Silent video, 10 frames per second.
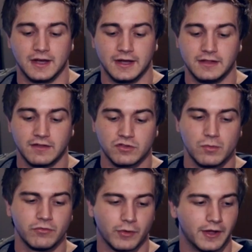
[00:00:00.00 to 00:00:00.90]
and it doesn't
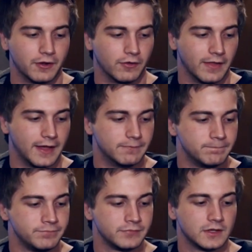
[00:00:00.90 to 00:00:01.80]
move around a whole lot.
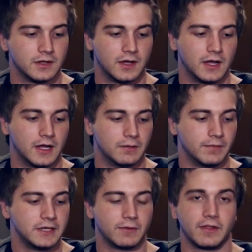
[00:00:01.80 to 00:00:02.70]

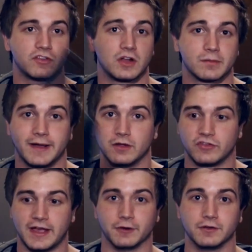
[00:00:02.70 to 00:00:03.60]
Anyway, let's talk about
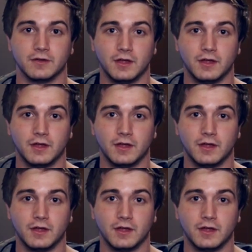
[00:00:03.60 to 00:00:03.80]
sound.